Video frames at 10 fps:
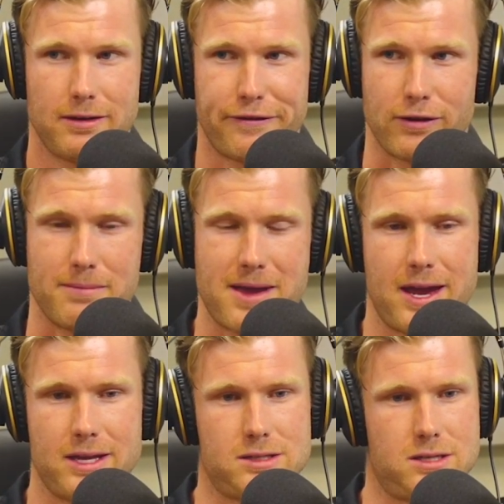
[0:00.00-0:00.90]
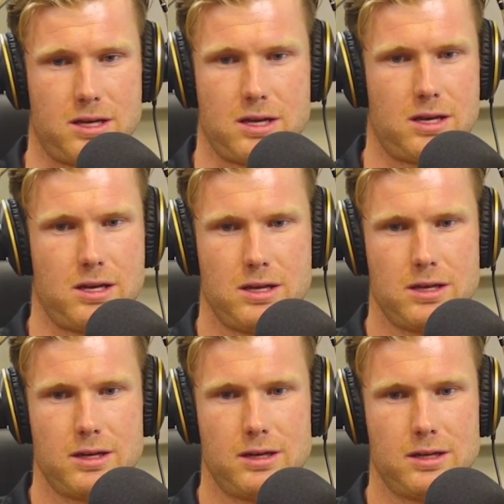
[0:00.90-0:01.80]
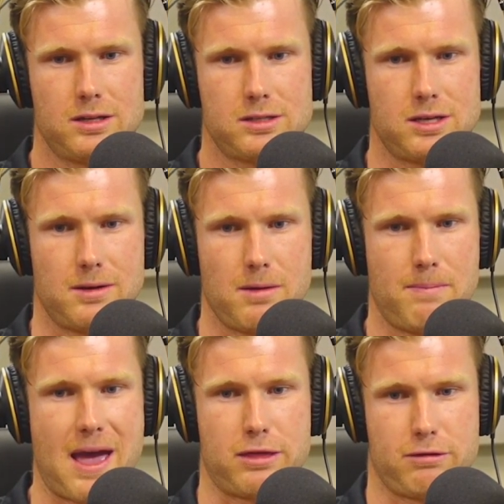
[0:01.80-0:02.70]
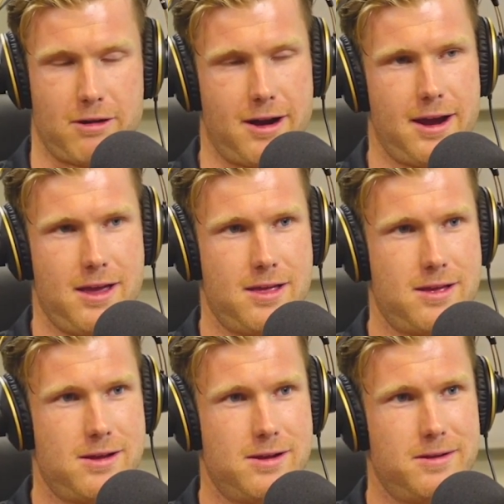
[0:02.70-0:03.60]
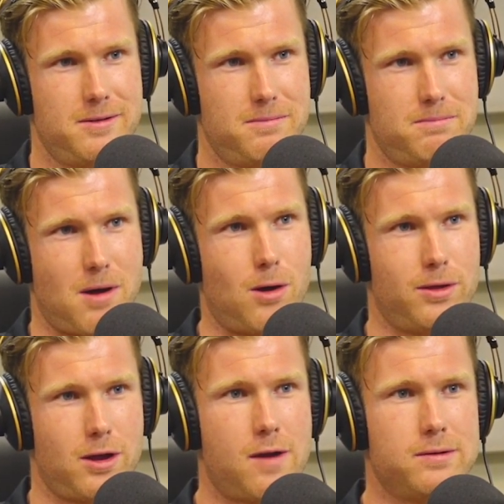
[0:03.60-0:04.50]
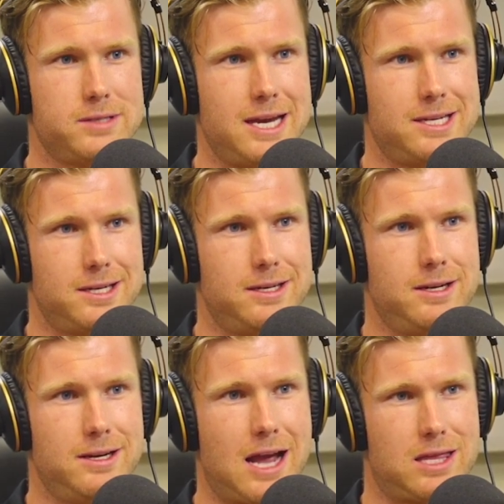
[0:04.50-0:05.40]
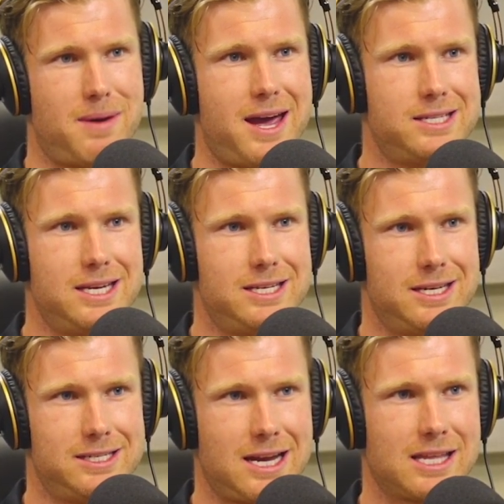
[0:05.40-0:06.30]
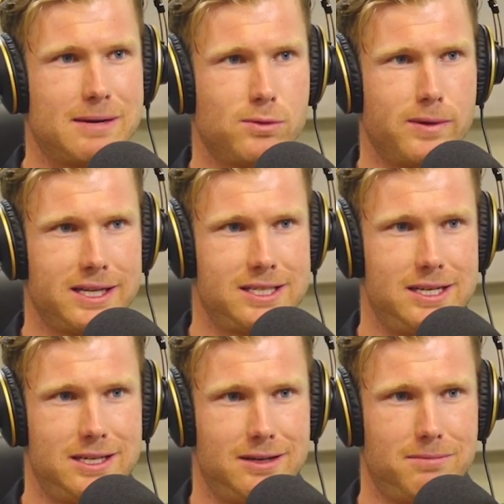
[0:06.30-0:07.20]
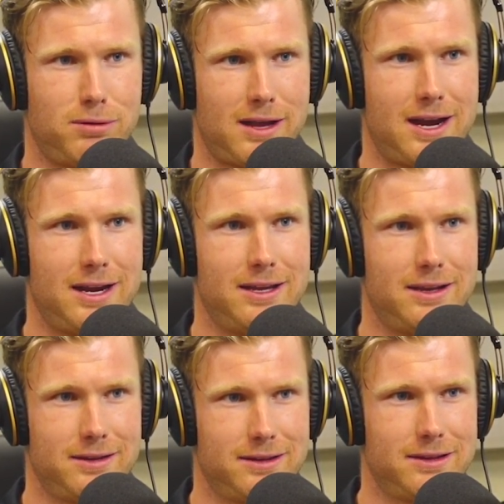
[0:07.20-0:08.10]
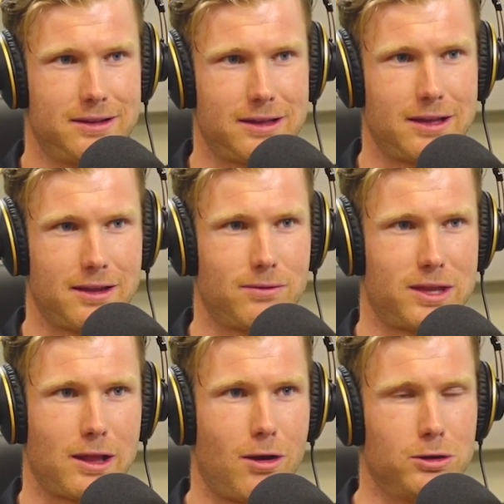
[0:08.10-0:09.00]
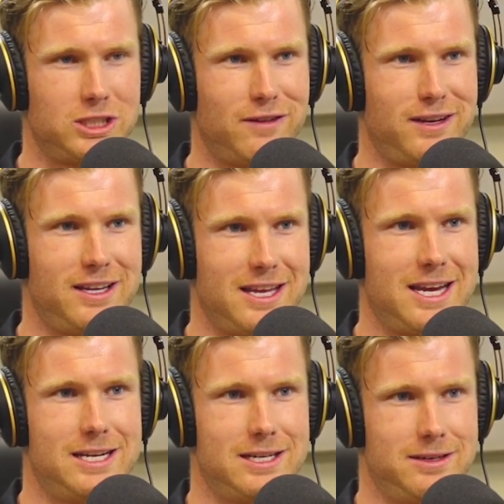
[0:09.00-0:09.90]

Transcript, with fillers: for of a course. man to to bat three bowl the overs he did at the pace he did, take the number of wickets he did, play with the longevity that he